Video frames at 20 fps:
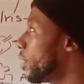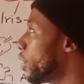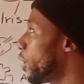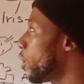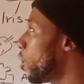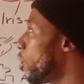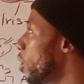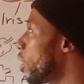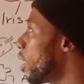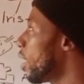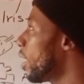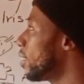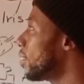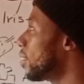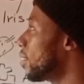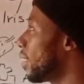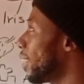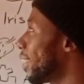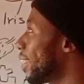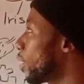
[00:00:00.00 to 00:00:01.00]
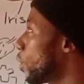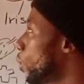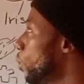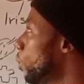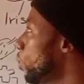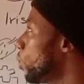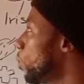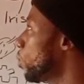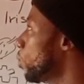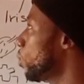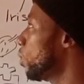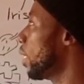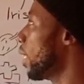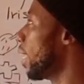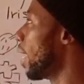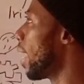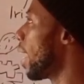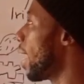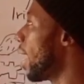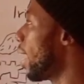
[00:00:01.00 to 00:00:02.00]
The organs include
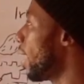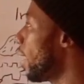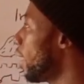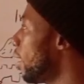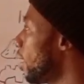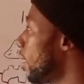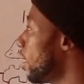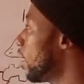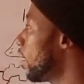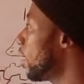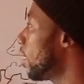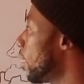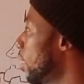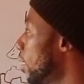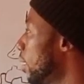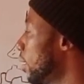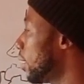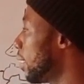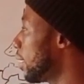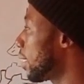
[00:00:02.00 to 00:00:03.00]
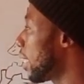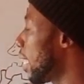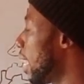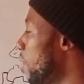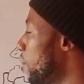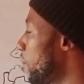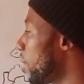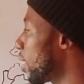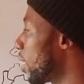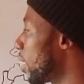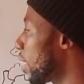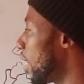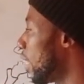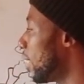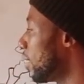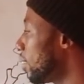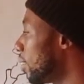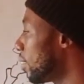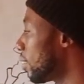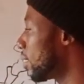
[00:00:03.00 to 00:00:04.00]
the eye, the salivary
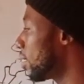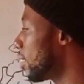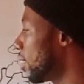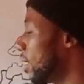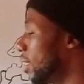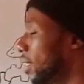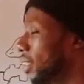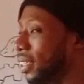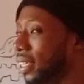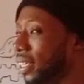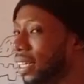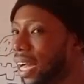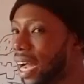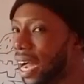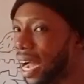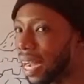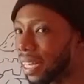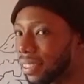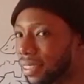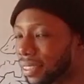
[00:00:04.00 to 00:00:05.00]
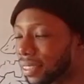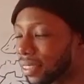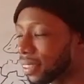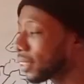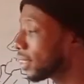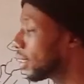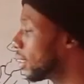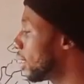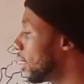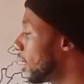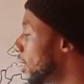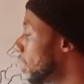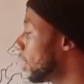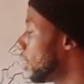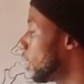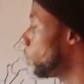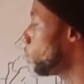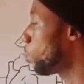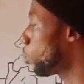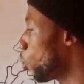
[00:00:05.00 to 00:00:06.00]
gland, the heart,
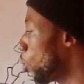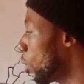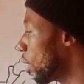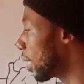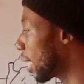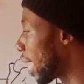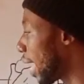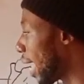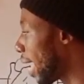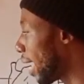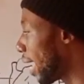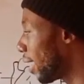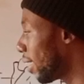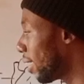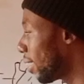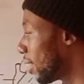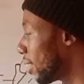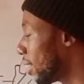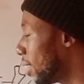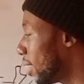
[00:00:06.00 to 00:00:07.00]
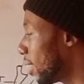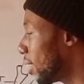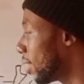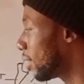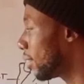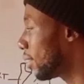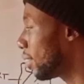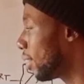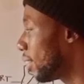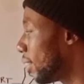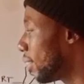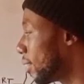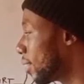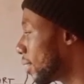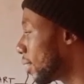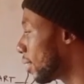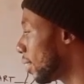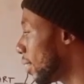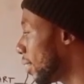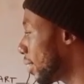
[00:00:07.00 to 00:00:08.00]
the bronchi.
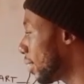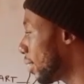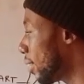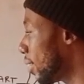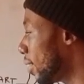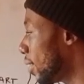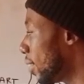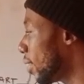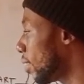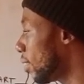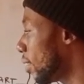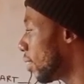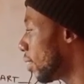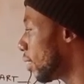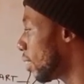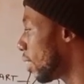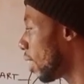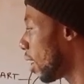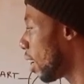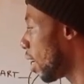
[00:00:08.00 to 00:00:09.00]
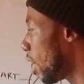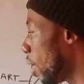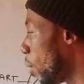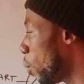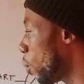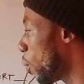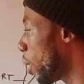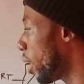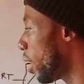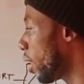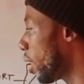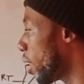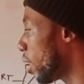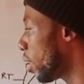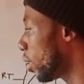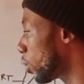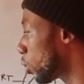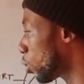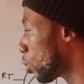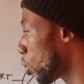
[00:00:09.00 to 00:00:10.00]
This is the
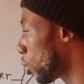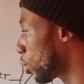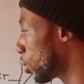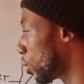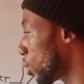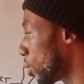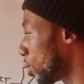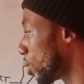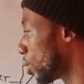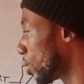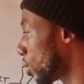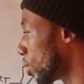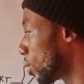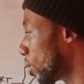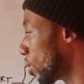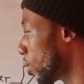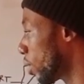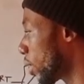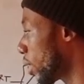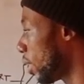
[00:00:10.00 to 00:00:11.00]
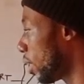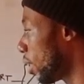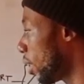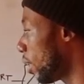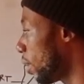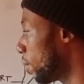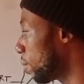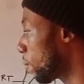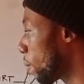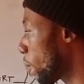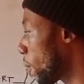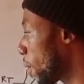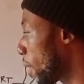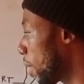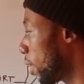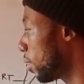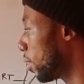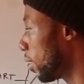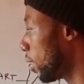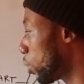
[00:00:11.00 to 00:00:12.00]
airway structures. Okay,
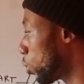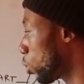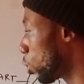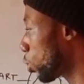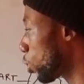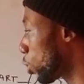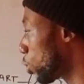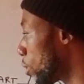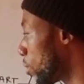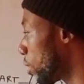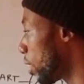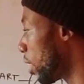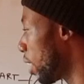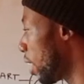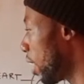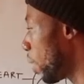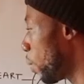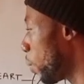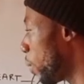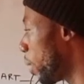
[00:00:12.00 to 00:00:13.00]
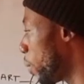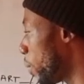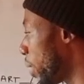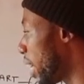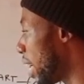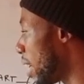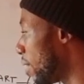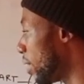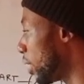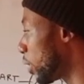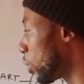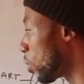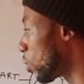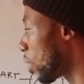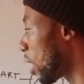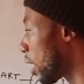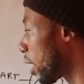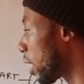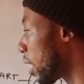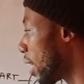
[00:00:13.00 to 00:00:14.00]
the structures of the airway, we have the
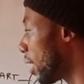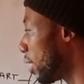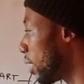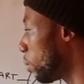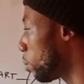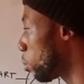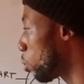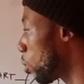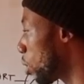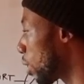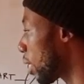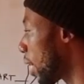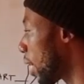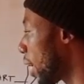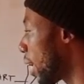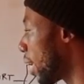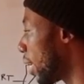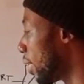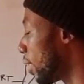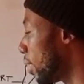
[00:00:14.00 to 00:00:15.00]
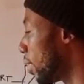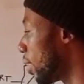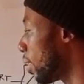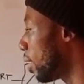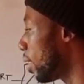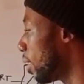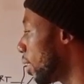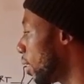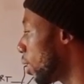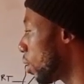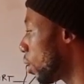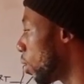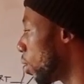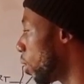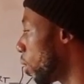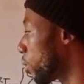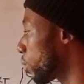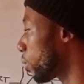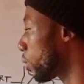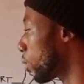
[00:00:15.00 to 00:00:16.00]
trachea, the bronchi, and the
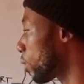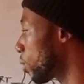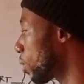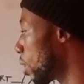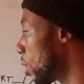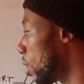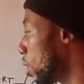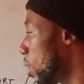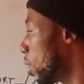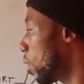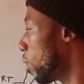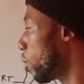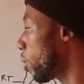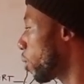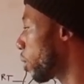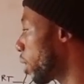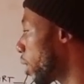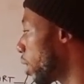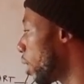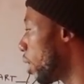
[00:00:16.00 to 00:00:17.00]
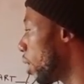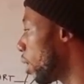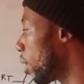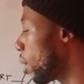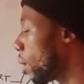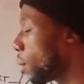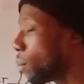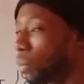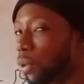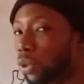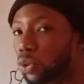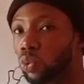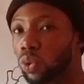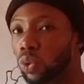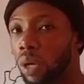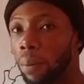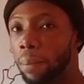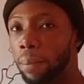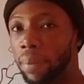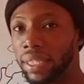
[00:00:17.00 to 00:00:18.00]
lungs. Okay, but
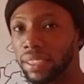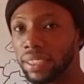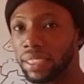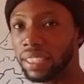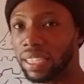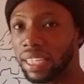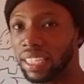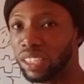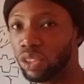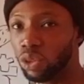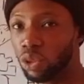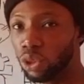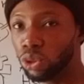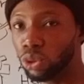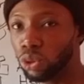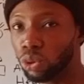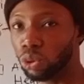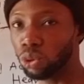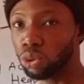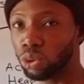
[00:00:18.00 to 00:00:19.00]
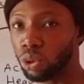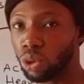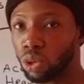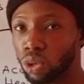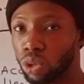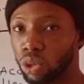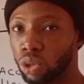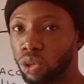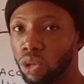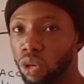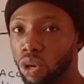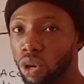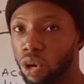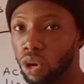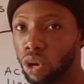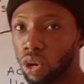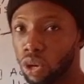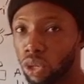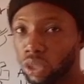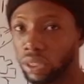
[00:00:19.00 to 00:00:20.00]
we are basically going to talk
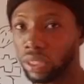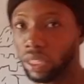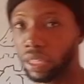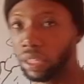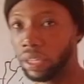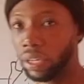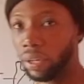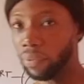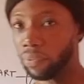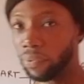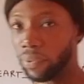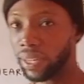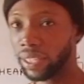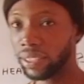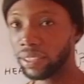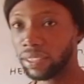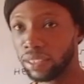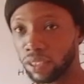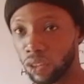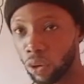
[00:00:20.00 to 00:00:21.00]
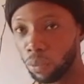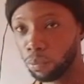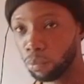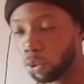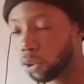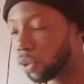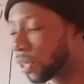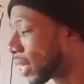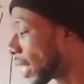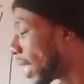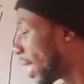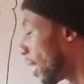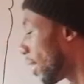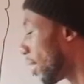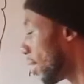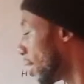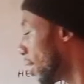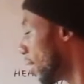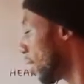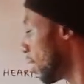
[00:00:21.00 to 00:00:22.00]
on the effects on
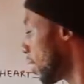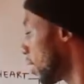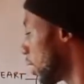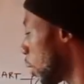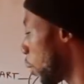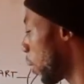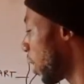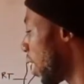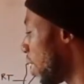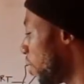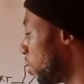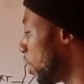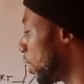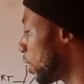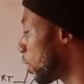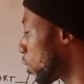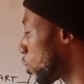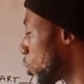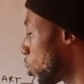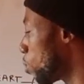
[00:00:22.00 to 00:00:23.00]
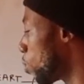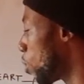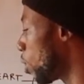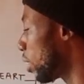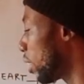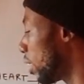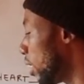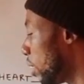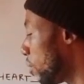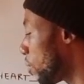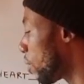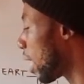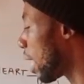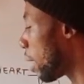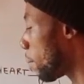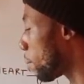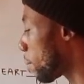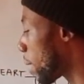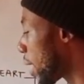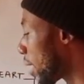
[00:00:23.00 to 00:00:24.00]
bronchi. Then we have the stomach, the liver,
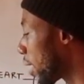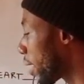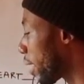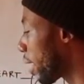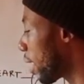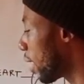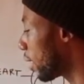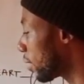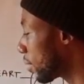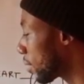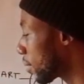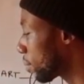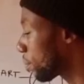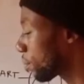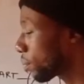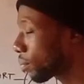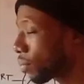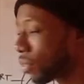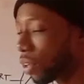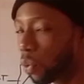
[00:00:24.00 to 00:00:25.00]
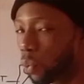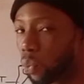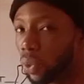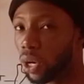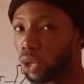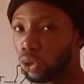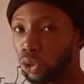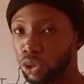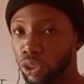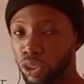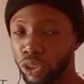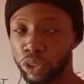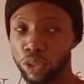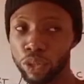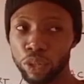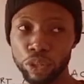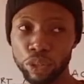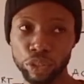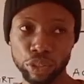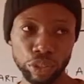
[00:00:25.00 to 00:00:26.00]
and pancreas. We are going to
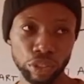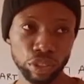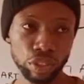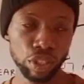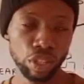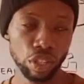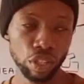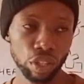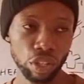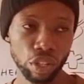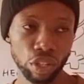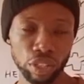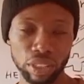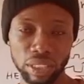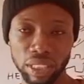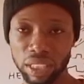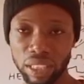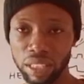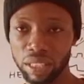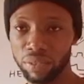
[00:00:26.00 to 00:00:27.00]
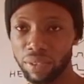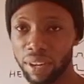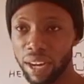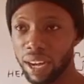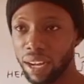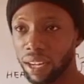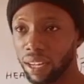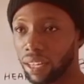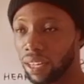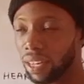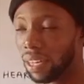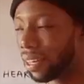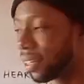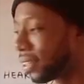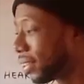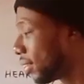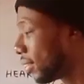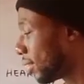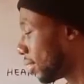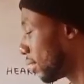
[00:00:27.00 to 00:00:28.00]
discuss on the liver
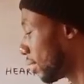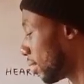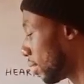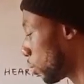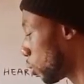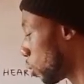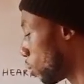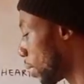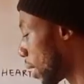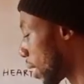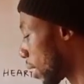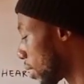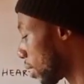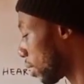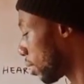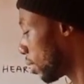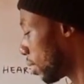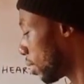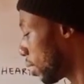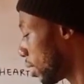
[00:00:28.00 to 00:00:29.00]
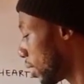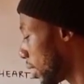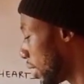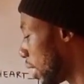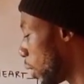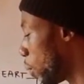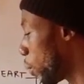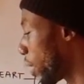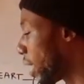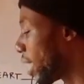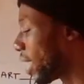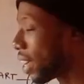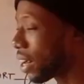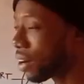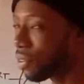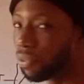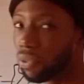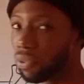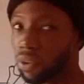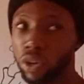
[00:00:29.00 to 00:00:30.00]
and stomach. Then we
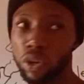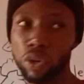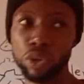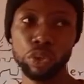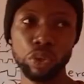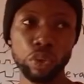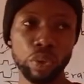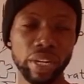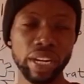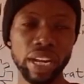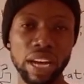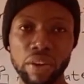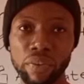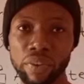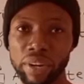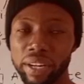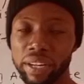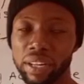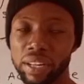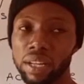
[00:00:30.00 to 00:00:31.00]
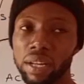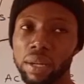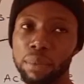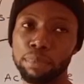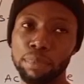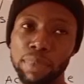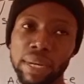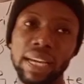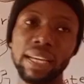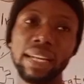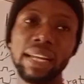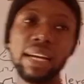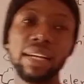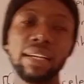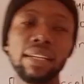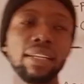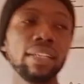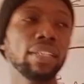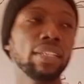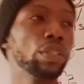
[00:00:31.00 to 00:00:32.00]
have urinary
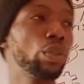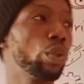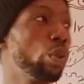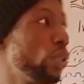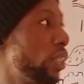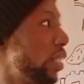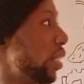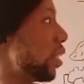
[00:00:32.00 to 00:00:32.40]
bladder. So